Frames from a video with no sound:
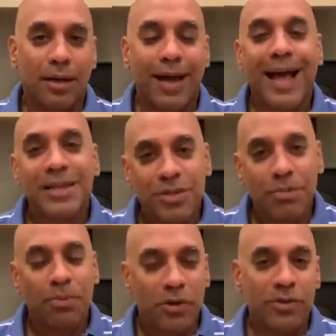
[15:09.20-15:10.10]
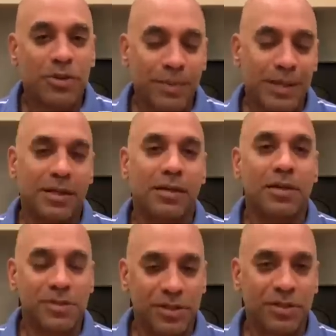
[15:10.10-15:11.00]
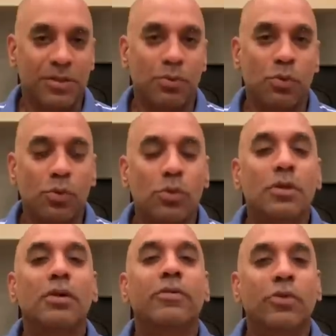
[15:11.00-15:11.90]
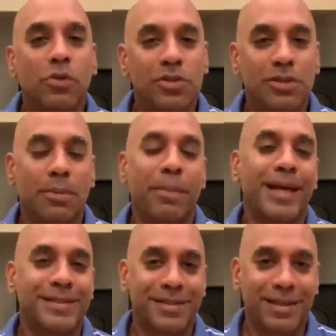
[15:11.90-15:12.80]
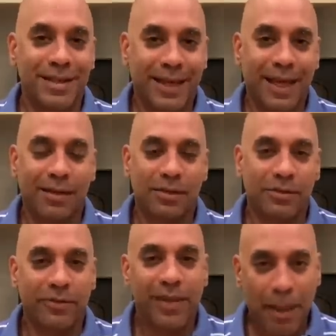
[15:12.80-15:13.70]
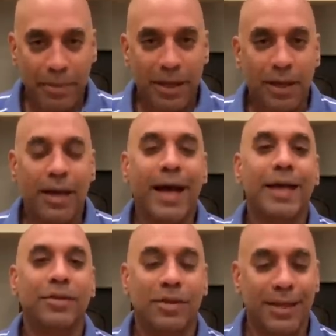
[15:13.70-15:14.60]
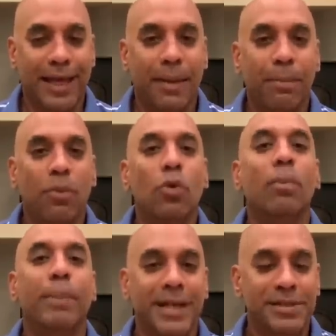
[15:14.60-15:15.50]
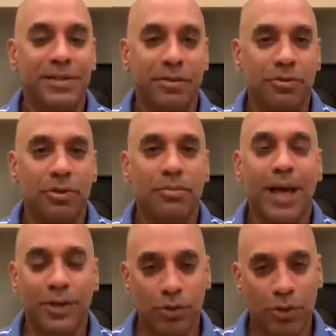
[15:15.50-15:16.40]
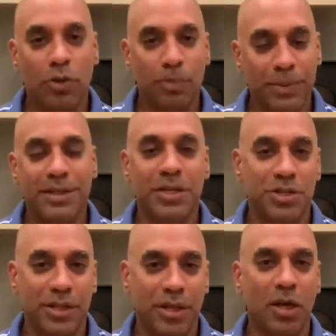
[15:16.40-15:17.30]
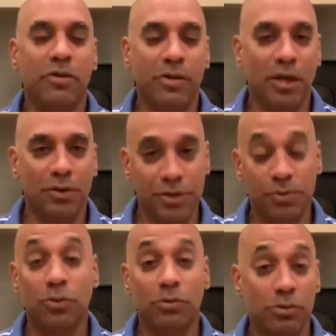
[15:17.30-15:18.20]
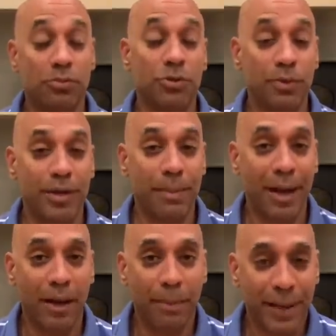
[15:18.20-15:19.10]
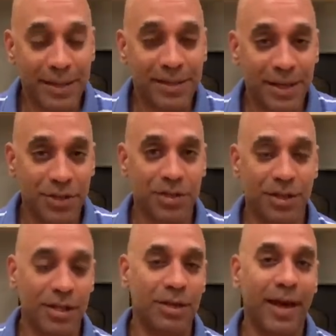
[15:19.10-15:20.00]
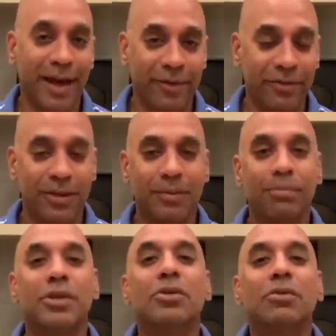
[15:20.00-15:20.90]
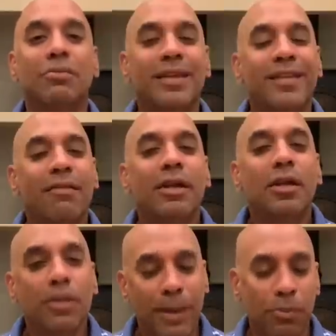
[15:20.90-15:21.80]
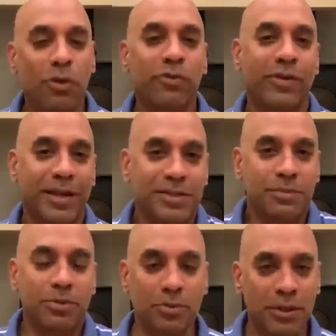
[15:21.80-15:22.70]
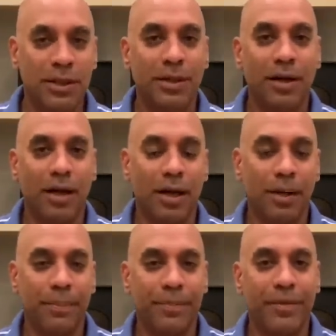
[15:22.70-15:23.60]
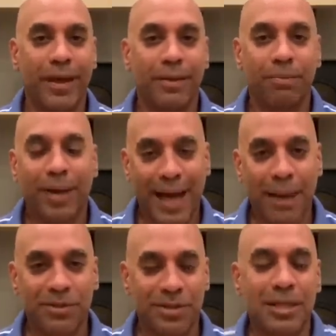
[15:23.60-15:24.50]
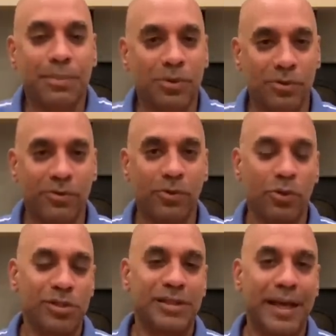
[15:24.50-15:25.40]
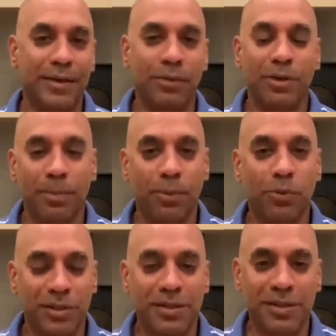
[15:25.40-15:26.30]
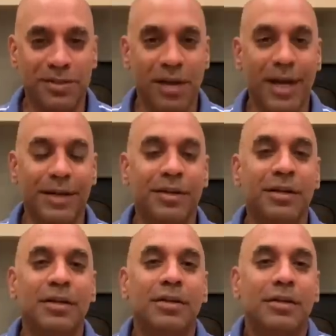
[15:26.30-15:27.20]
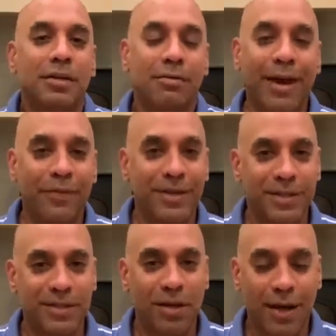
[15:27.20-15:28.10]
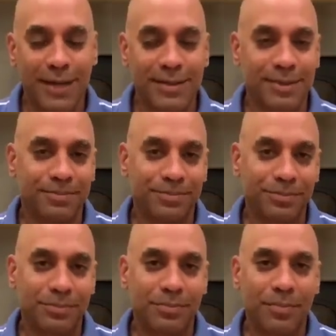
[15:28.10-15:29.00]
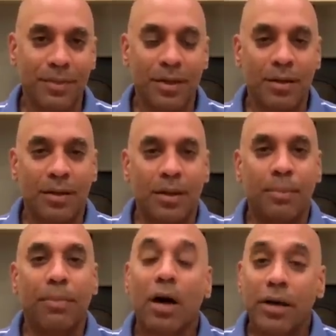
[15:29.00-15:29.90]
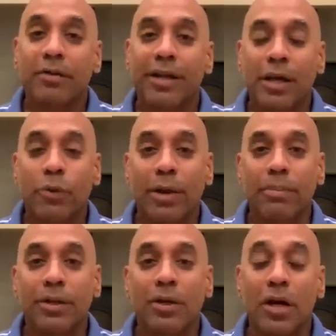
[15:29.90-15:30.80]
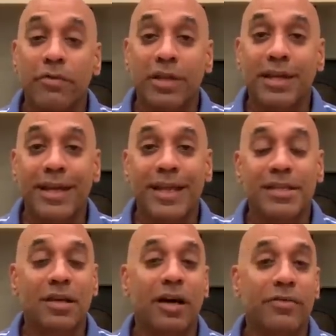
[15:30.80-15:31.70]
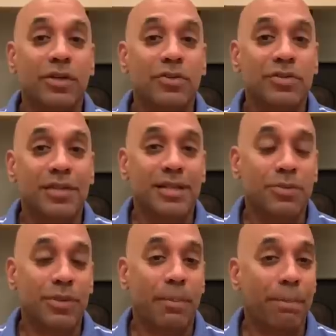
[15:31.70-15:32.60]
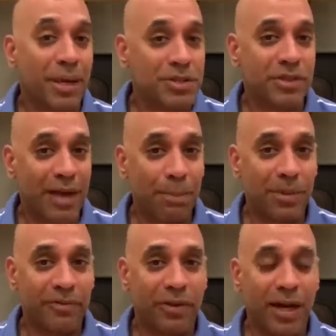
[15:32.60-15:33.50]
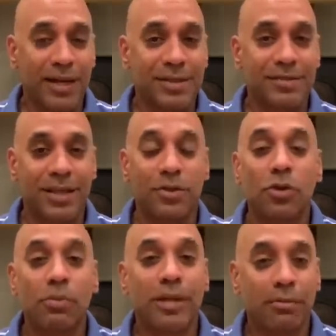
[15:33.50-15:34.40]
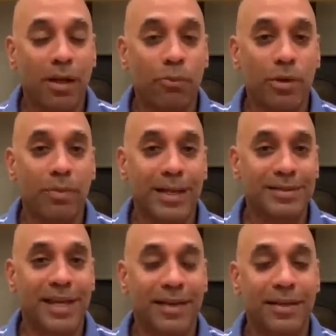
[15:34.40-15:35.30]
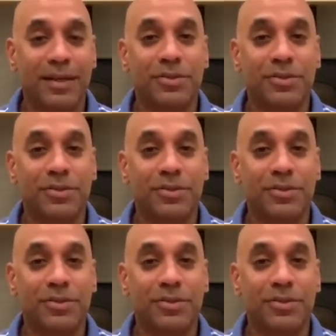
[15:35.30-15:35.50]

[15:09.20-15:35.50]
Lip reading: as you move the speaker closer to the wall, of course the bass is going to get a little flabbier and you're going to get more bass in the room, and you could potentially overload small rooms with the amount of bass energy that you have. But they're a little bit more flexible than perhaps a typical floor stander with a ported design around this size. Partnering equipment. Over the years, I've used these with a bunch of amplifiers. They normally run with my Technics